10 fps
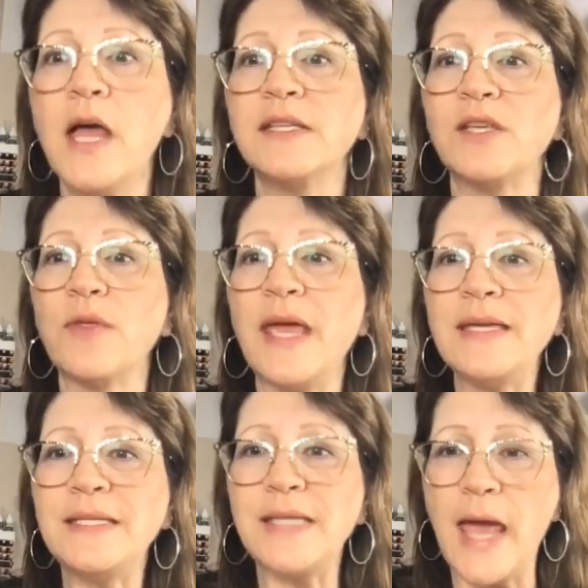So they
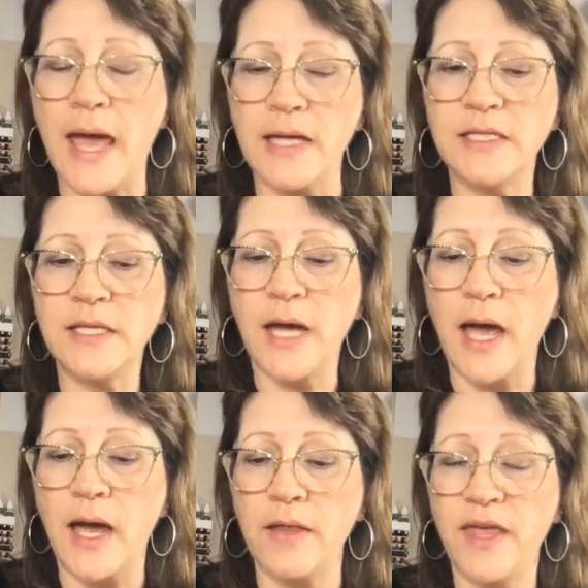said
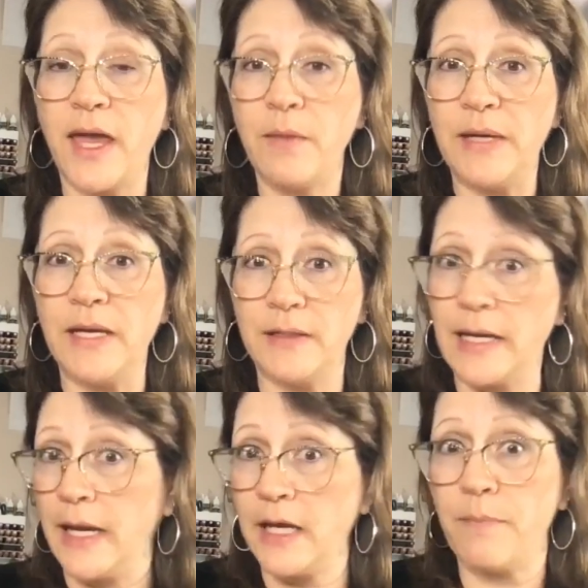uh, they being
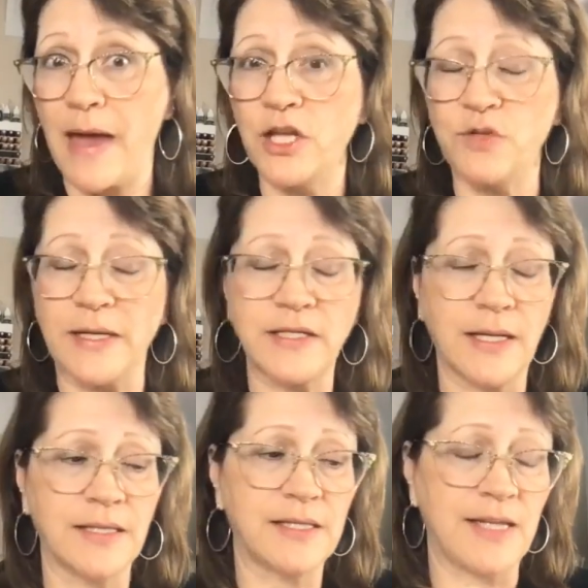like management
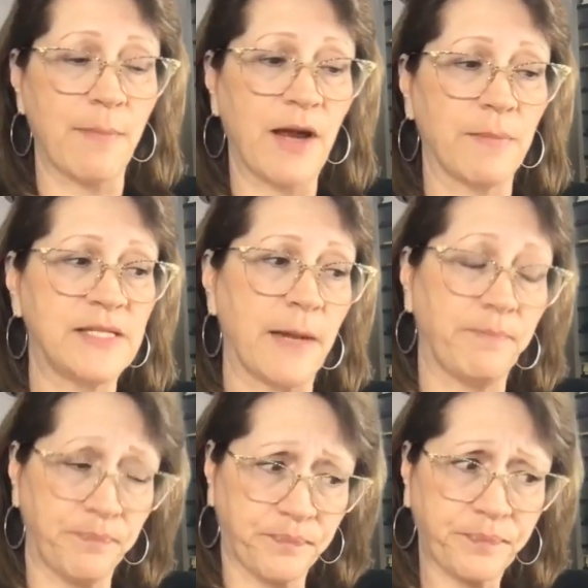at Stampin' Up said
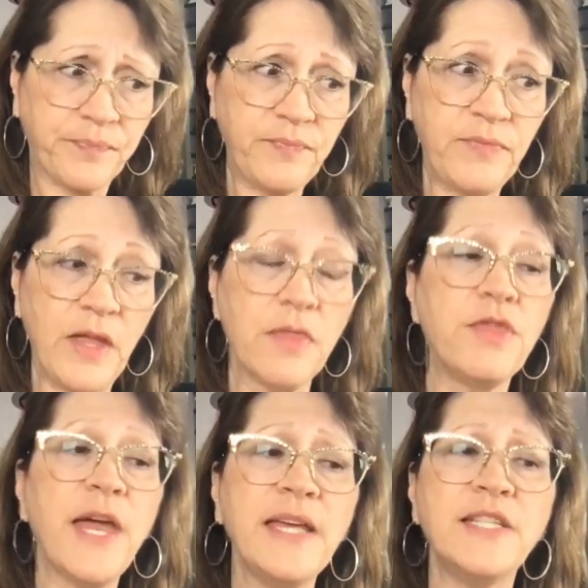
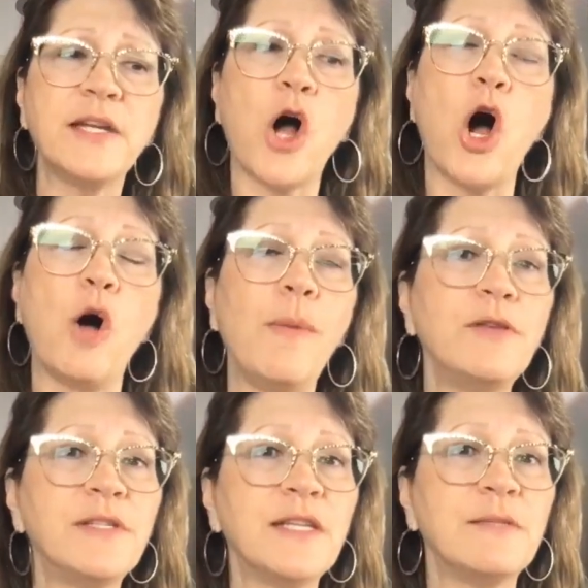they did
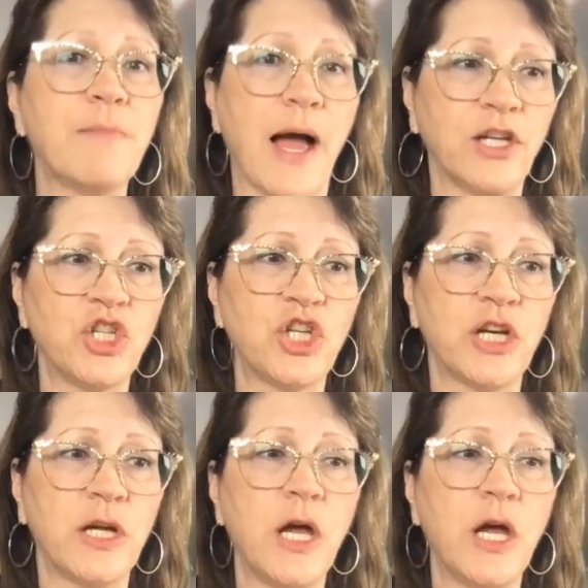almost as much